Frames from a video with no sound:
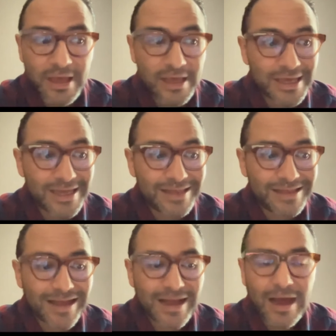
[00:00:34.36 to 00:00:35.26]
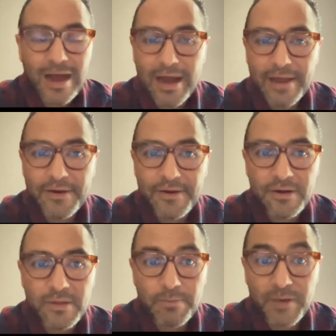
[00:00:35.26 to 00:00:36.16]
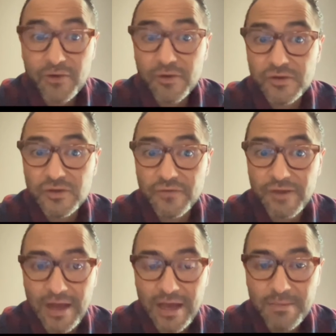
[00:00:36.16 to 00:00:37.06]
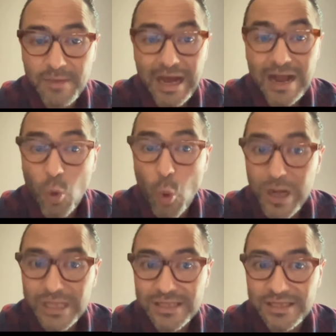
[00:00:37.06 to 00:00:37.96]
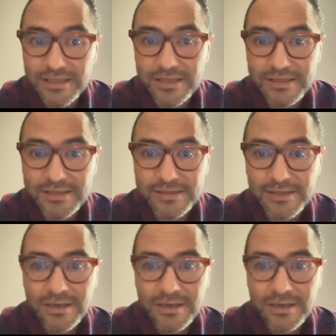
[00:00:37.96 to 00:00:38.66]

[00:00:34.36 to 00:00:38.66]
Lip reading: in higher periods of time and quantities,